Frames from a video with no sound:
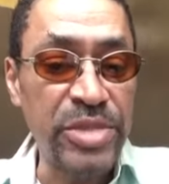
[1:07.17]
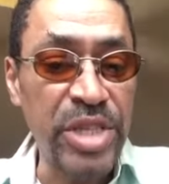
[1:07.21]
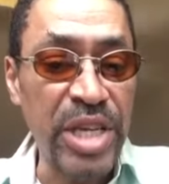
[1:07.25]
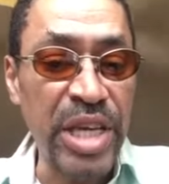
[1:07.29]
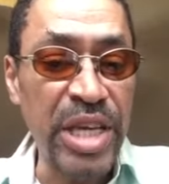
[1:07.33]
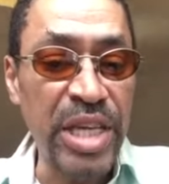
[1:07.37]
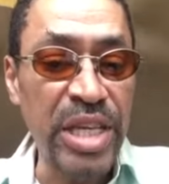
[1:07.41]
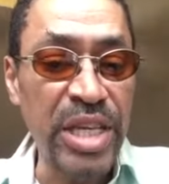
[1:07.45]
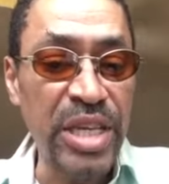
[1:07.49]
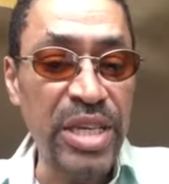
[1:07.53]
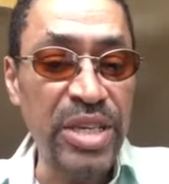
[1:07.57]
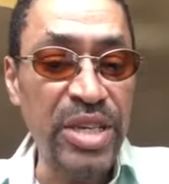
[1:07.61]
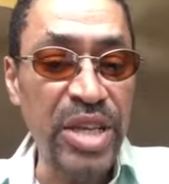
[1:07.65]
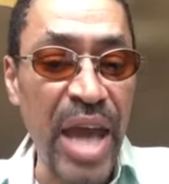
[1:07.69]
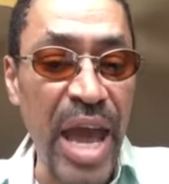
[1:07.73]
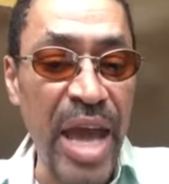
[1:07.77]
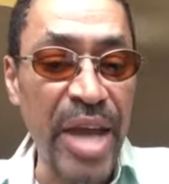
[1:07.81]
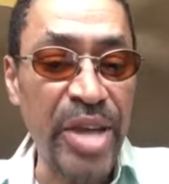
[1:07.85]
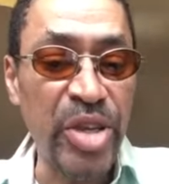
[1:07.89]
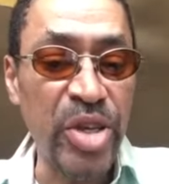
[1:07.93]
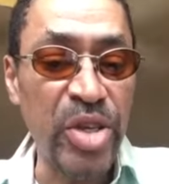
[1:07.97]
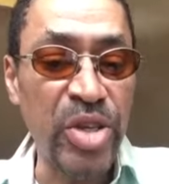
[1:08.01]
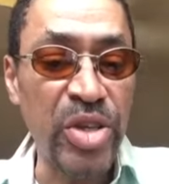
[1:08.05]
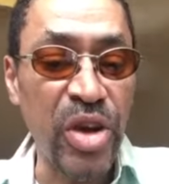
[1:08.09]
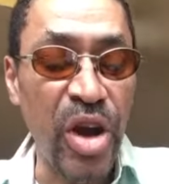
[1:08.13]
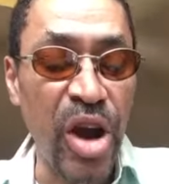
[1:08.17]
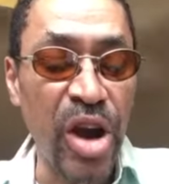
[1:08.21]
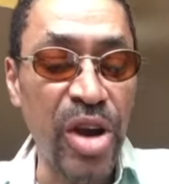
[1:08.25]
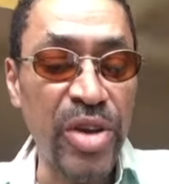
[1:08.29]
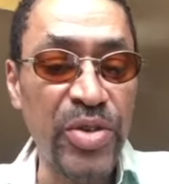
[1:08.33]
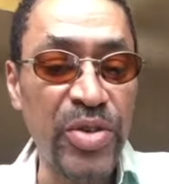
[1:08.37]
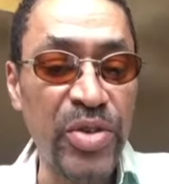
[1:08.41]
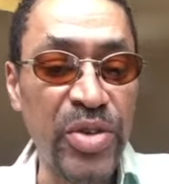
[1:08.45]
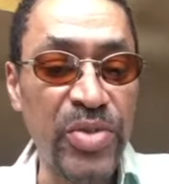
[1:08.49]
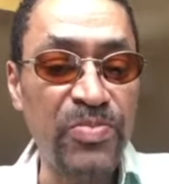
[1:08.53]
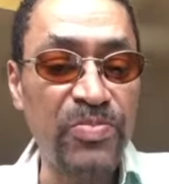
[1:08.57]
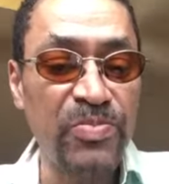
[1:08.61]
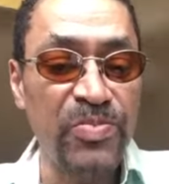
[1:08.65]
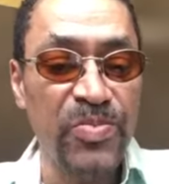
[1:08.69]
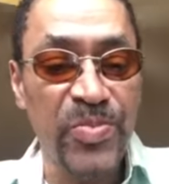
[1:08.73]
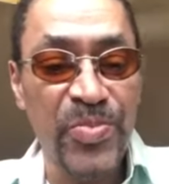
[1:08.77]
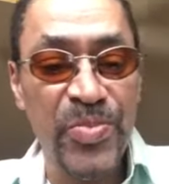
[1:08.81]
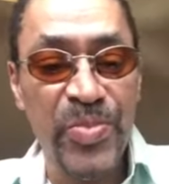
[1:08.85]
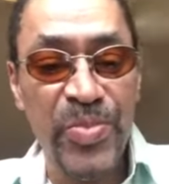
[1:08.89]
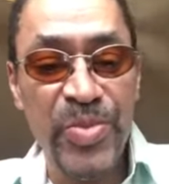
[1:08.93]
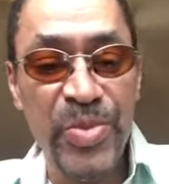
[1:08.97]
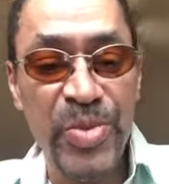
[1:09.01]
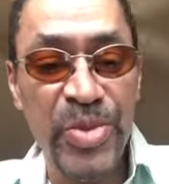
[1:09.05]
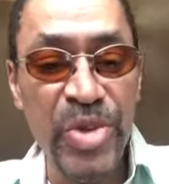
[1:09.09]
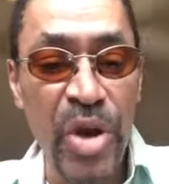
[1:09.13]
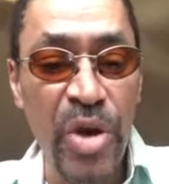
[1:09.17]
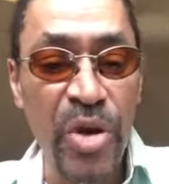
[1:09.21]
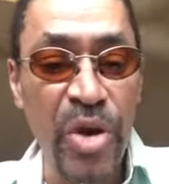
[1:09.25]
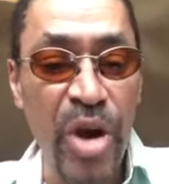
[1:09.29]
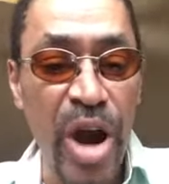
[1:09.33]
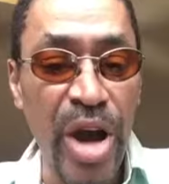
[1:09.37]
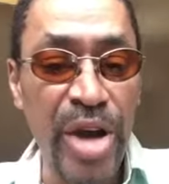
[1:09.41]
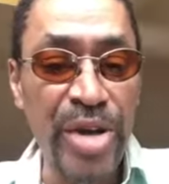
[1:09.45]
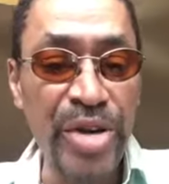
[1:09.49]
He hasn't gone, you know,